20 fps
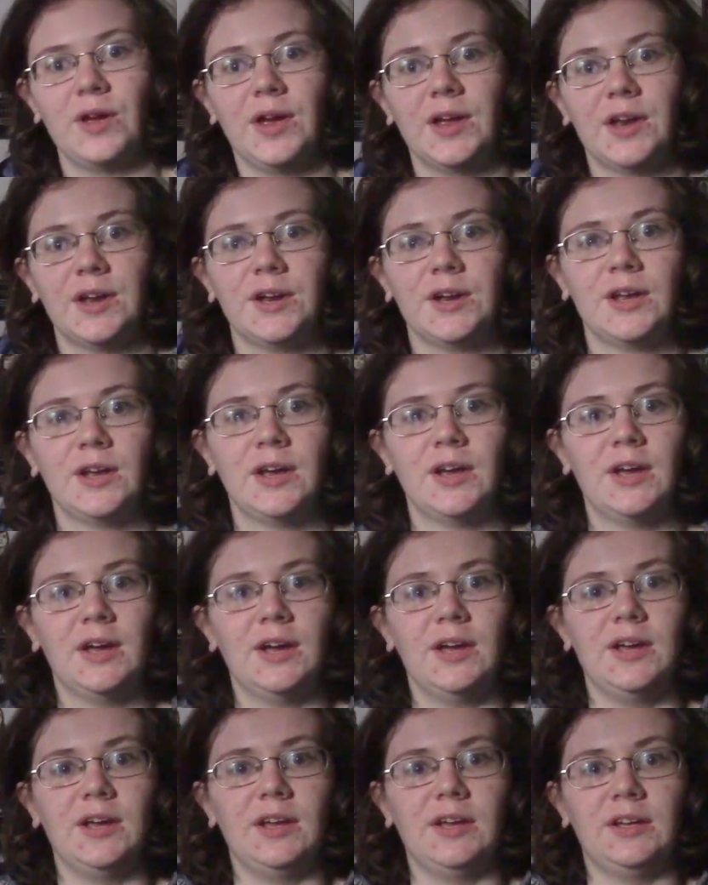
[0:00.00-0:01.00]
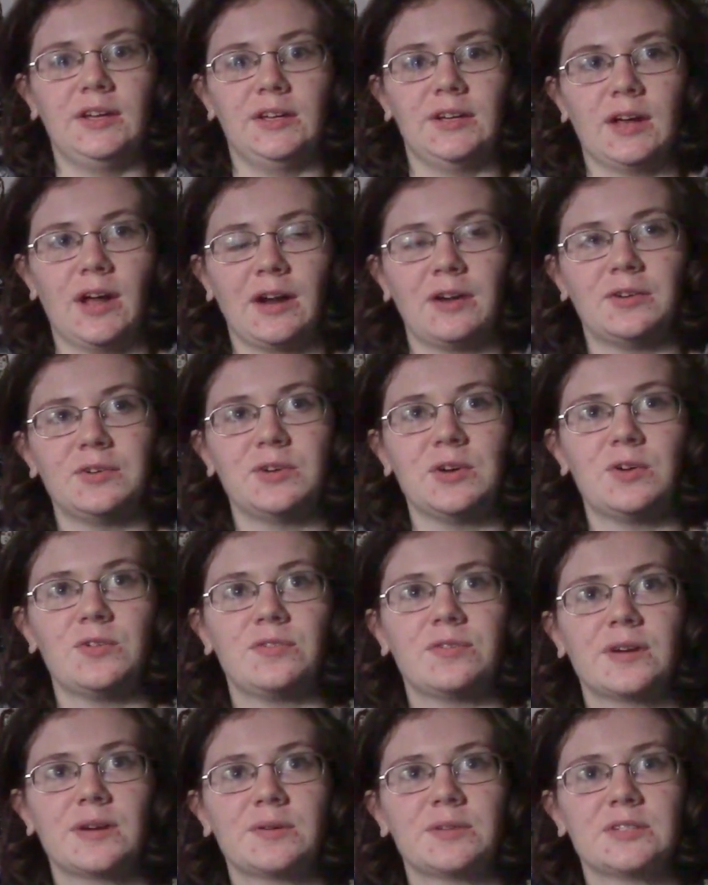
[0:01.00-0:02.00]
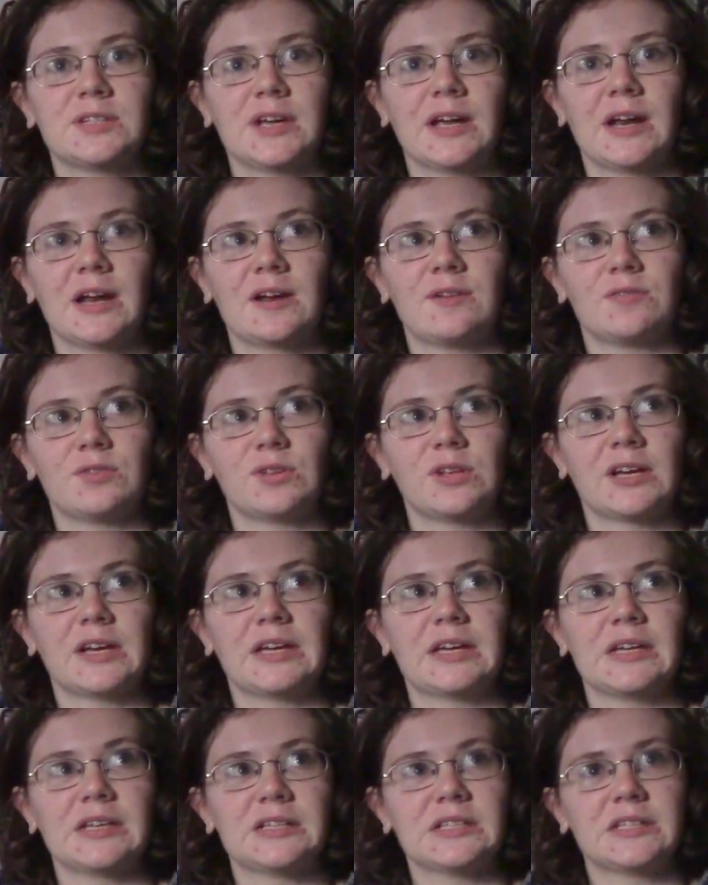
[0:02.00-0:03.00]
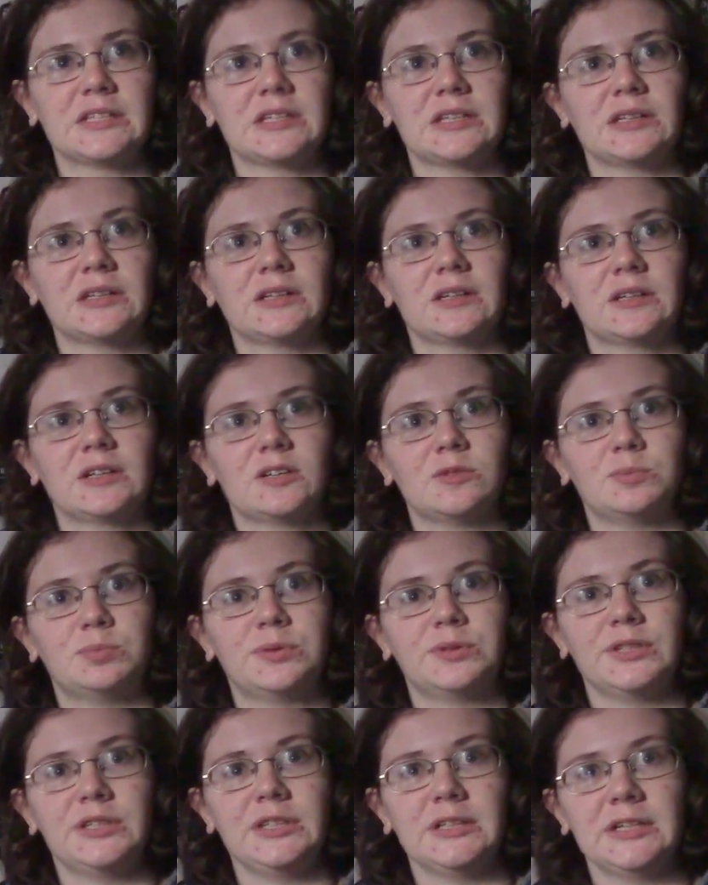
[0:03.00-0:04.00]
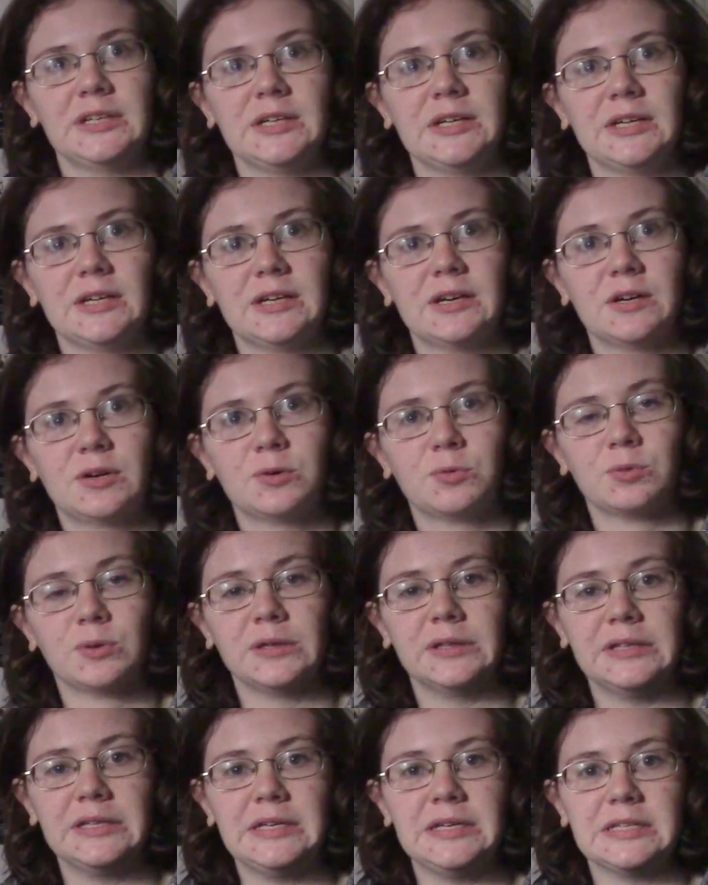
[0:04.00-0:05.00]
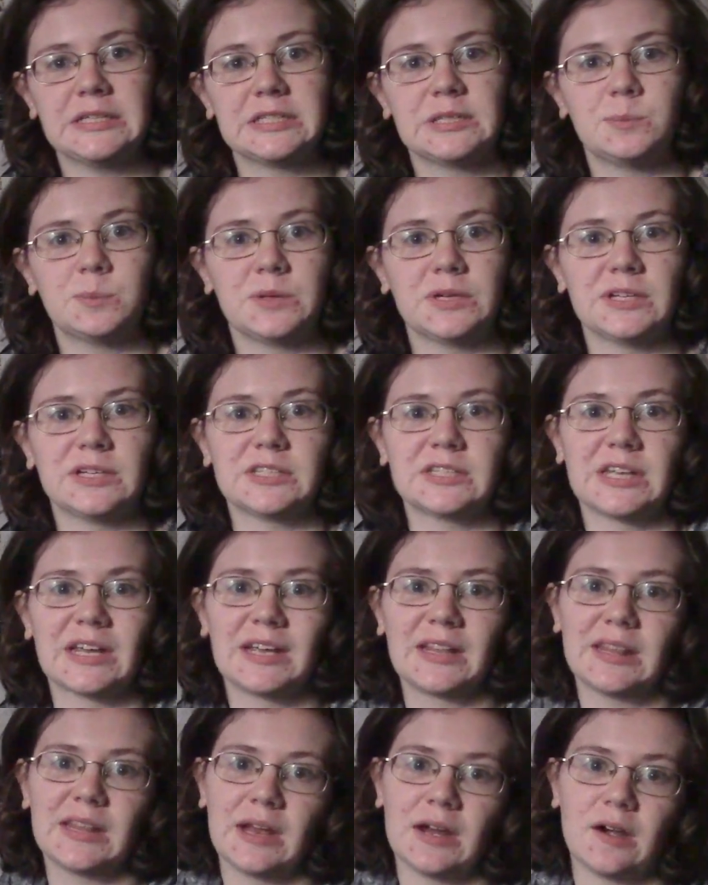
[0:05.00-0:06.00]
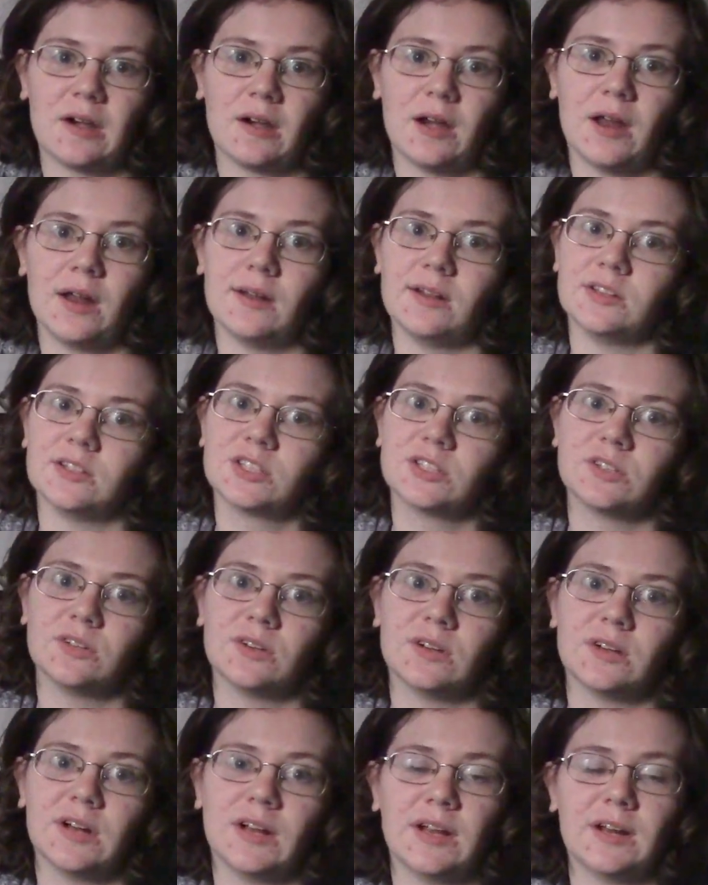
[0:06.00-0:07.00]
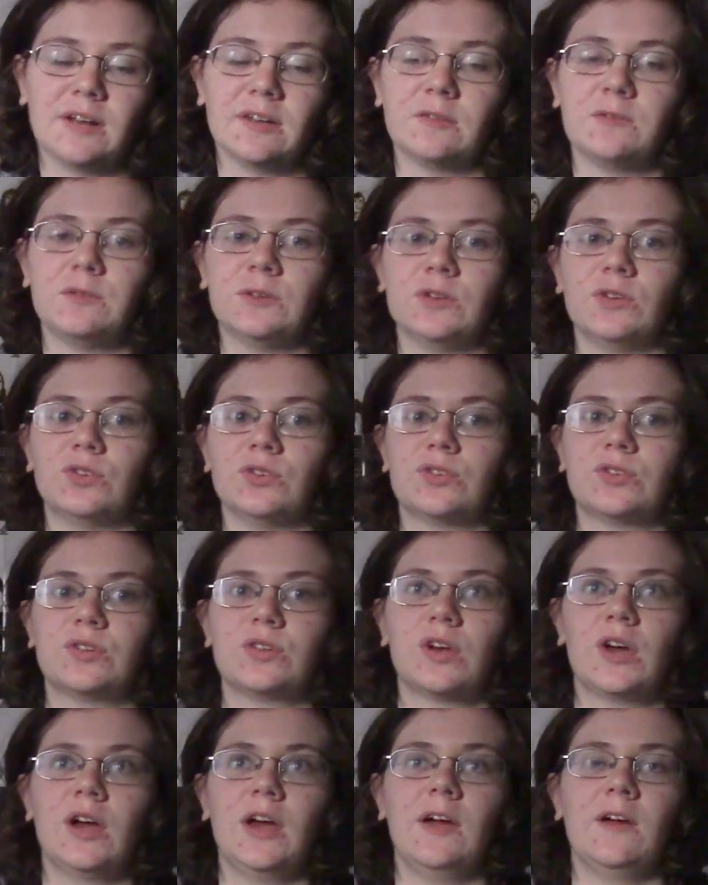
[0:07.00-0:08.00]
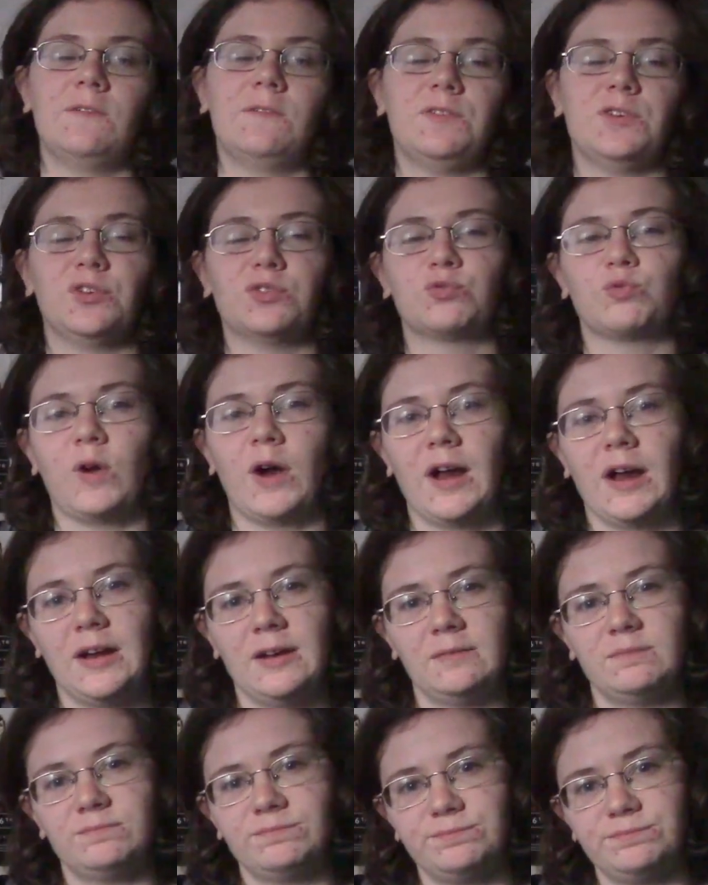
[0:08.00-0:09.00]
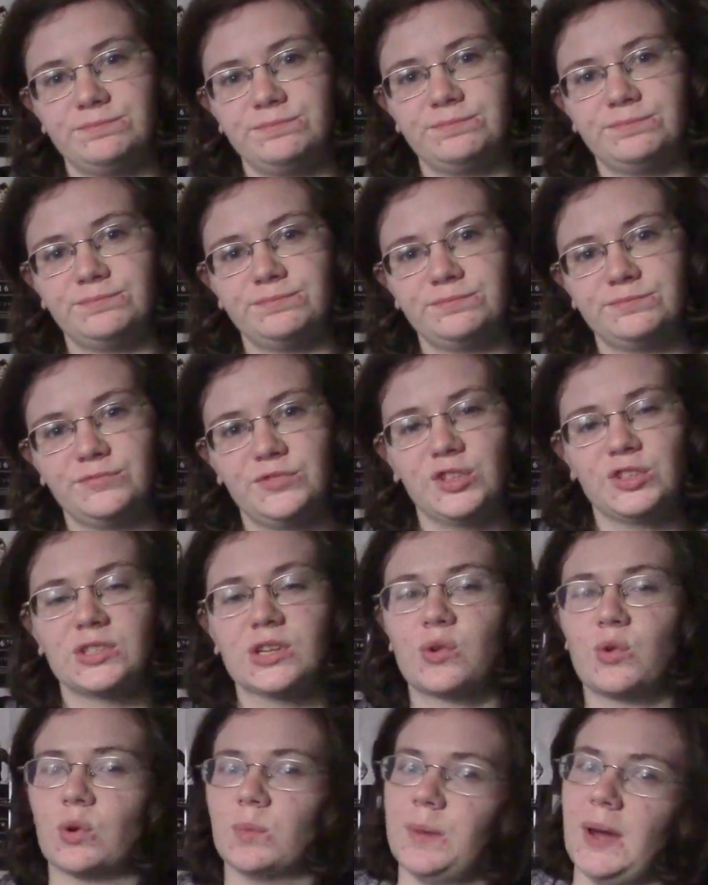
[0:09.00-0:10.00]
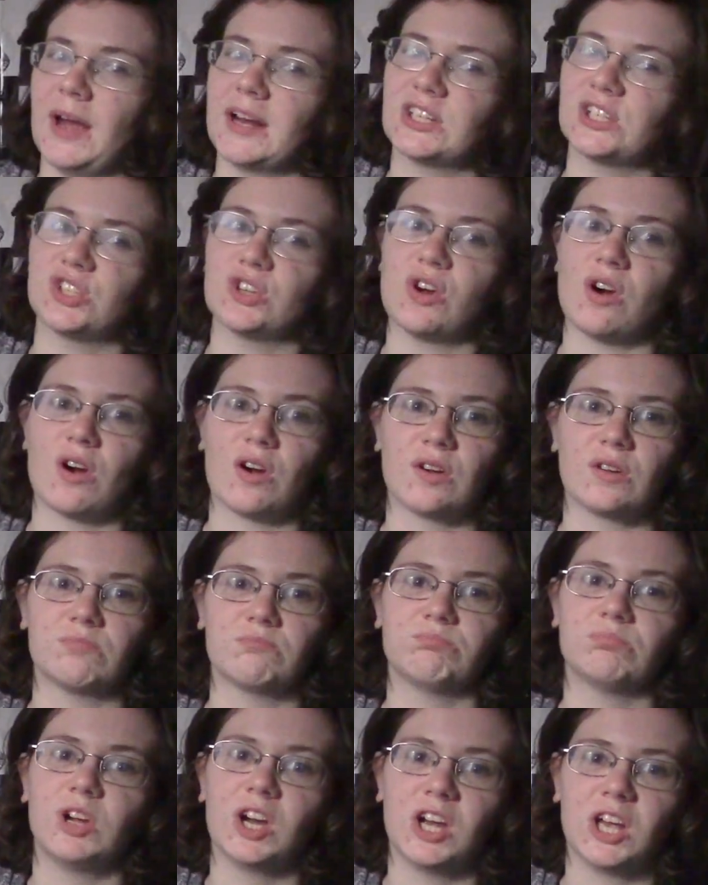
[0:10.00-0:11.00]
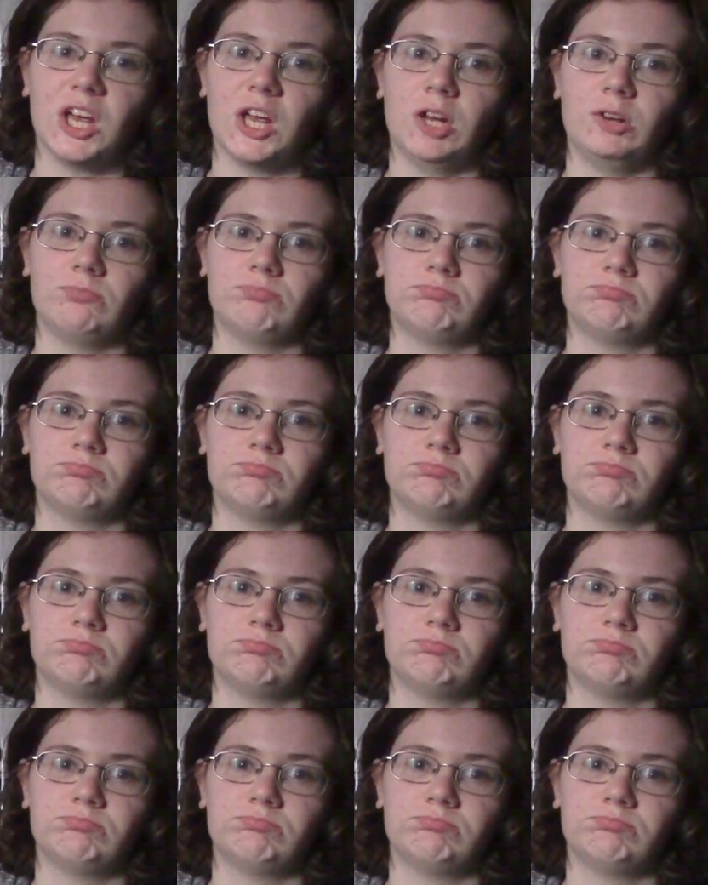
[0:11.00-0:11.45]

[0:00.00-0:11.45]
And I don't know if I would say it ever like gets completely released, but it's like there, and it's good, and it feels right. It feels like we're back to the heart again.